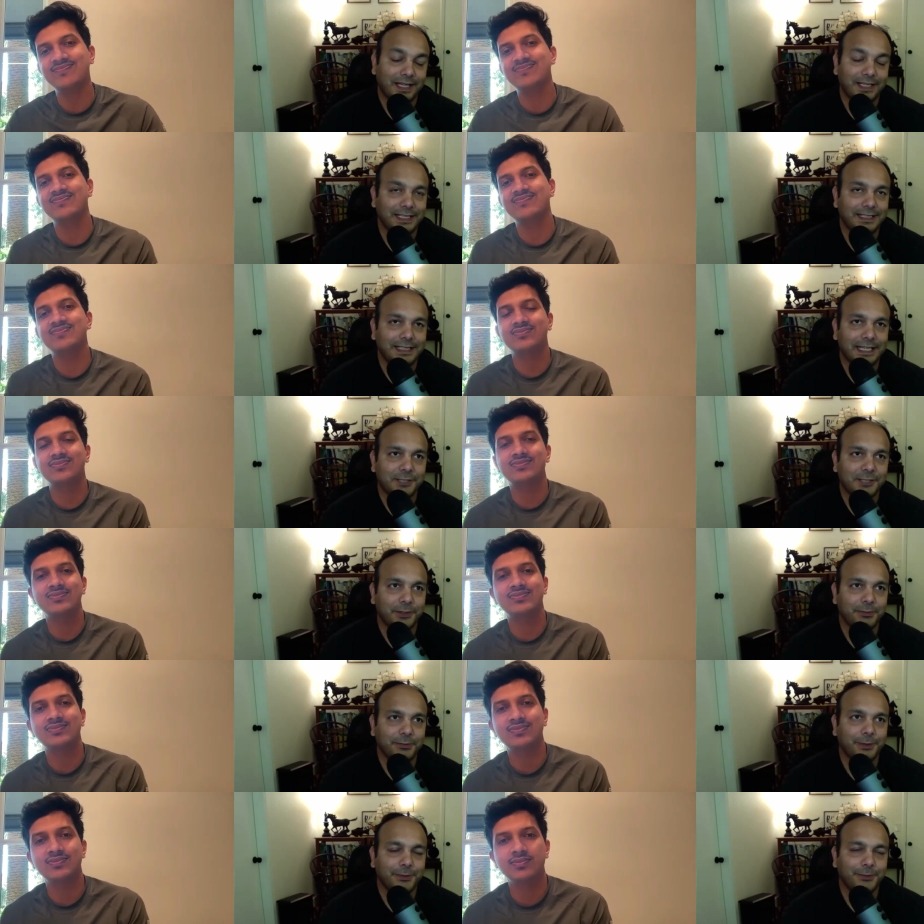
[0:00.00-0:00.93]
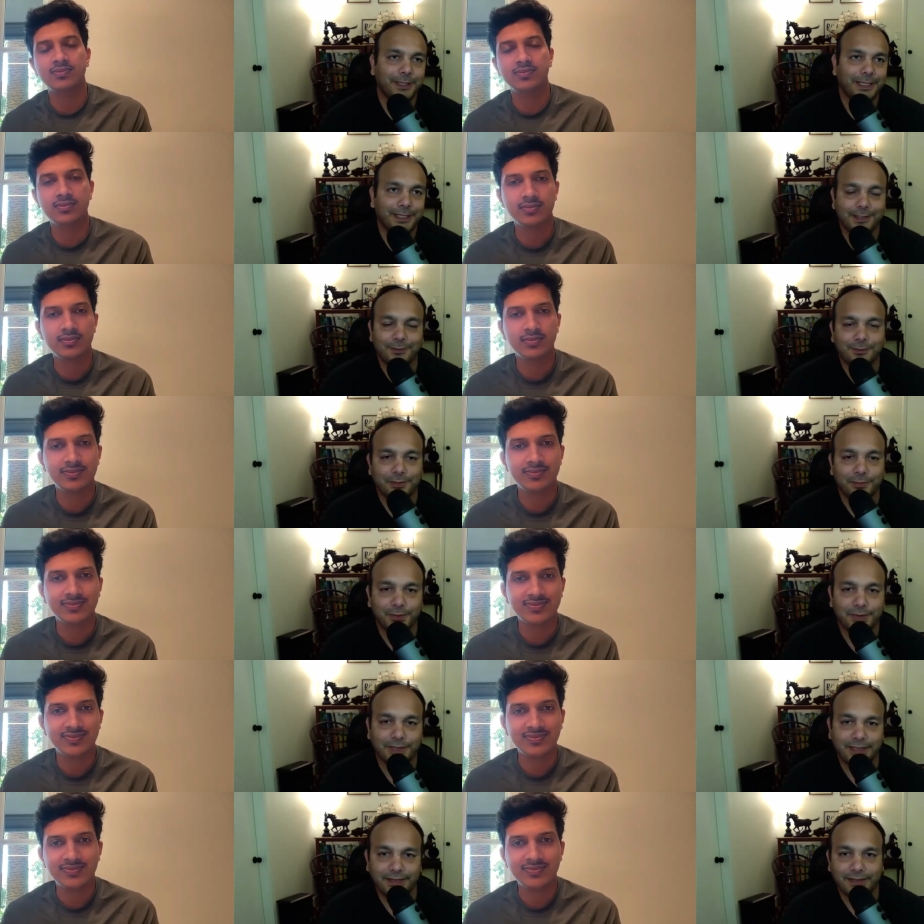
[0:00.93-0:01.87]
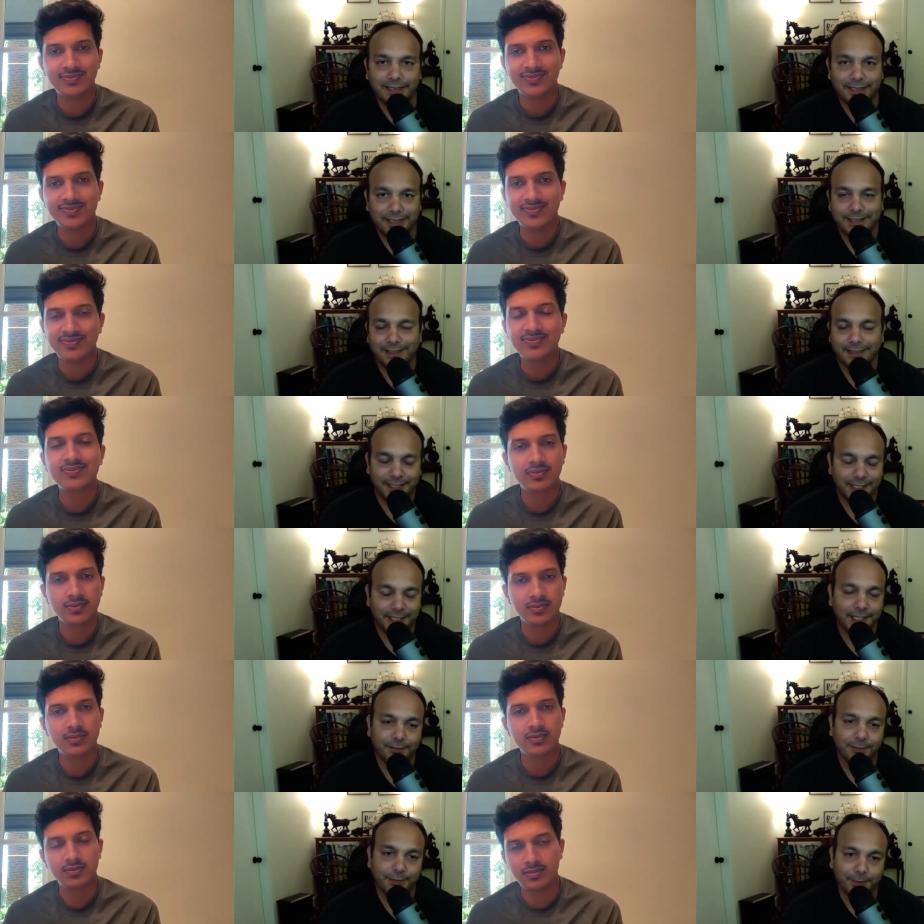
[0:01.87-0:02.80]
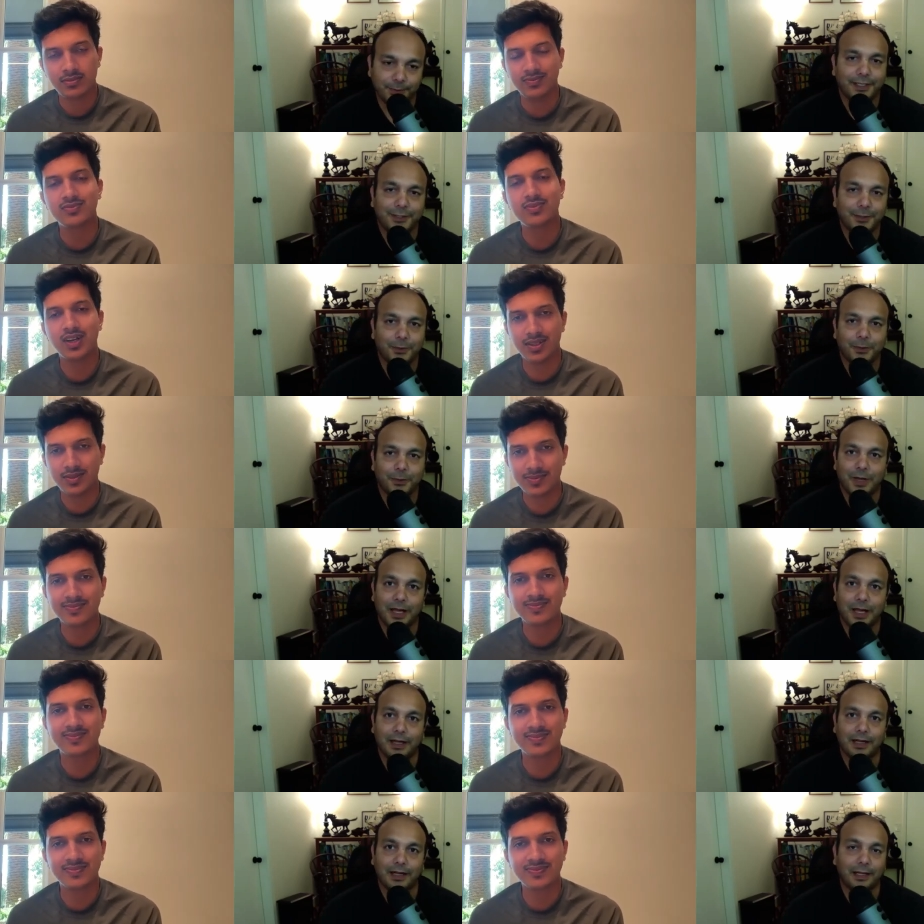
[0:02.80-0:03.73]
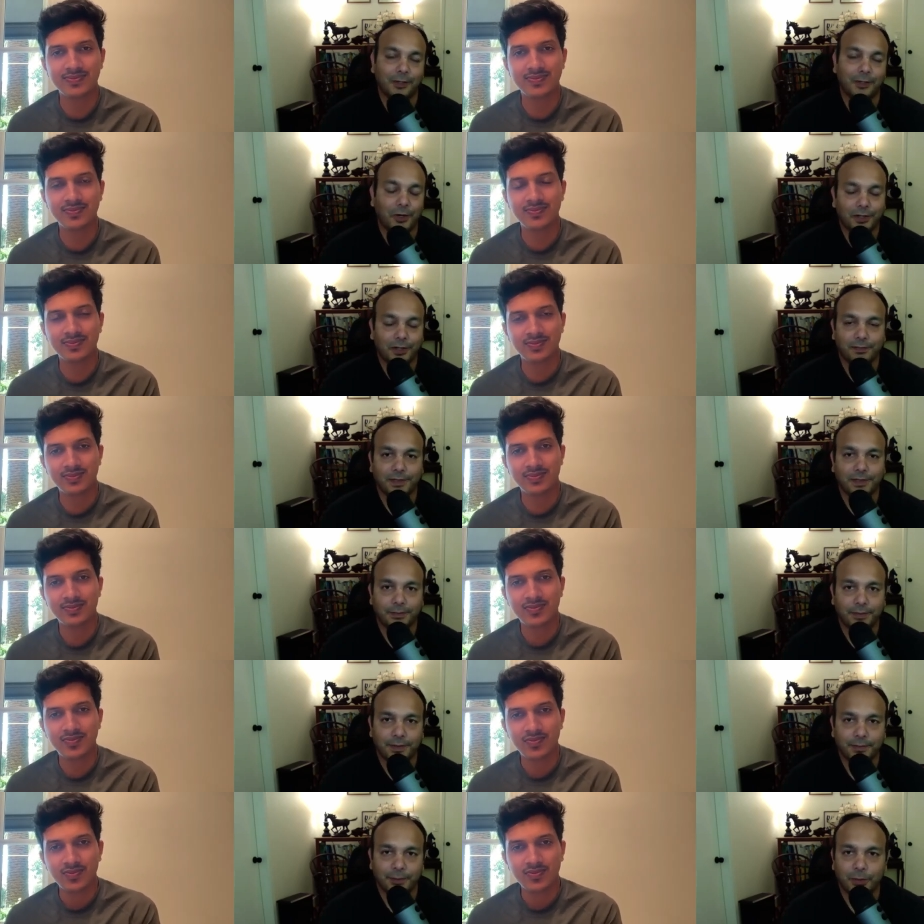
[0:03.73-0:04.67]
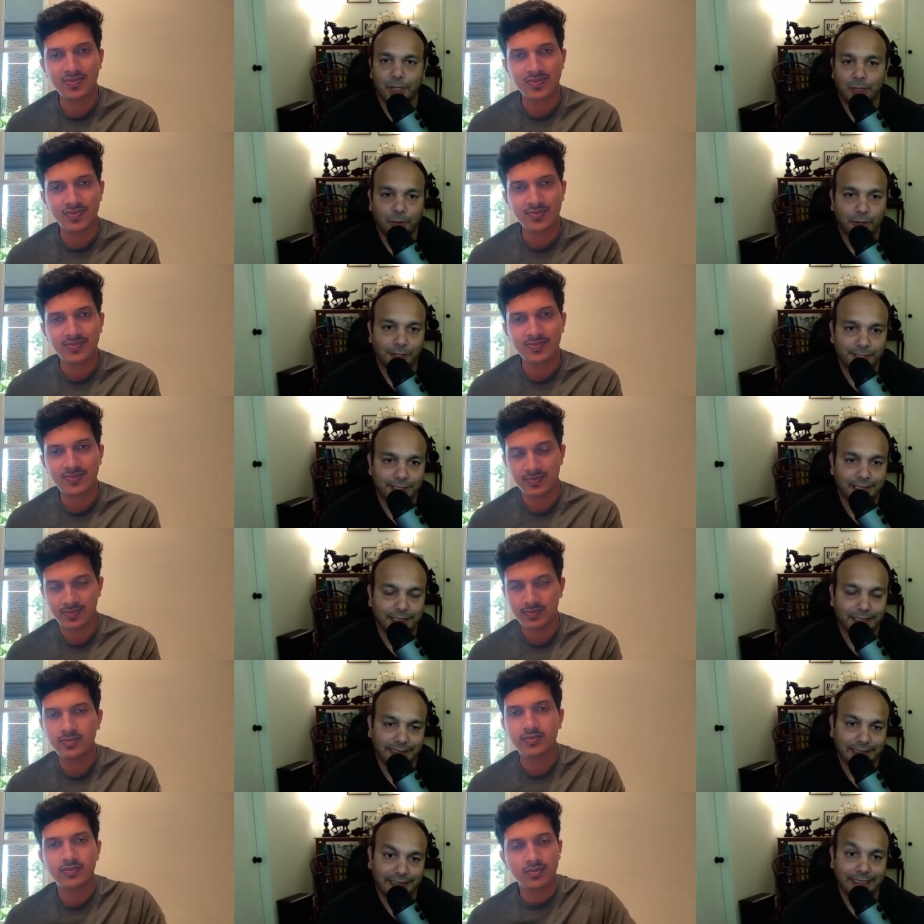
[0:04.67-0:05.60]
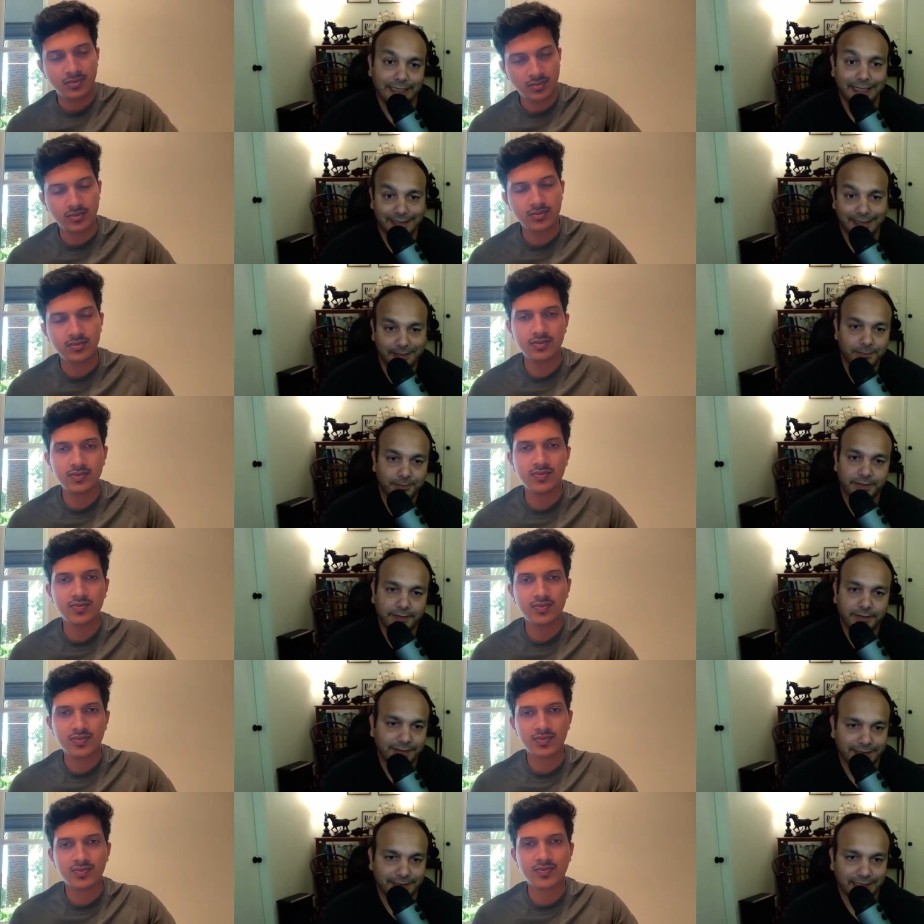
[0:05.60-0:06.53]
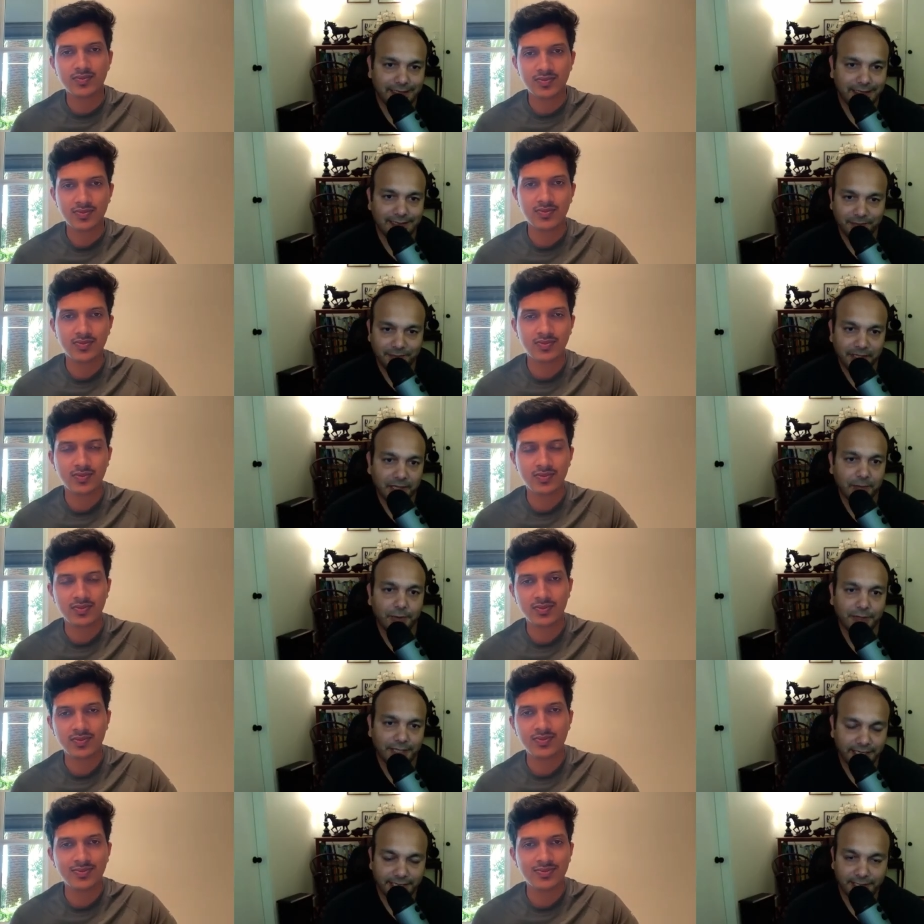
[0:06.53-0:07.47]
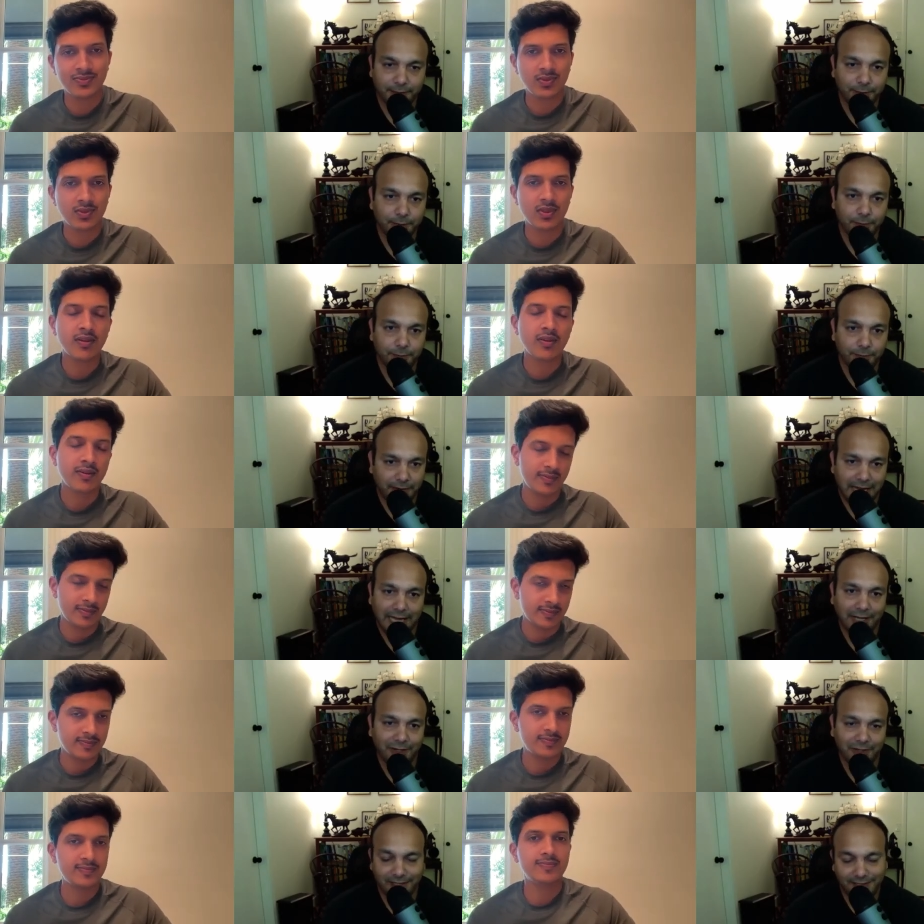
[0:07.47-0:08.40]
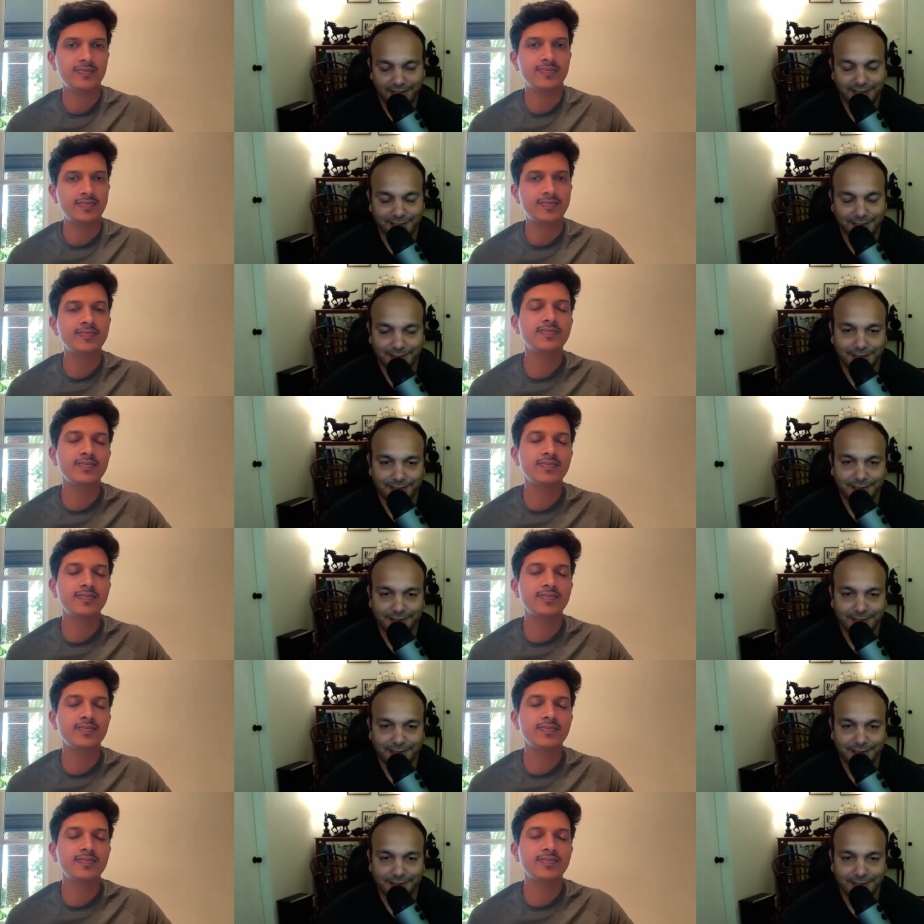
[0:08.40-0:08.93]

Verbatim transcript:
Speaker 1: I think that's what we want to learn from you in this interview. You know, uh, a lot of the people who are watching, they mm-hmm. themselves are dreaming about getting into FAANG or at least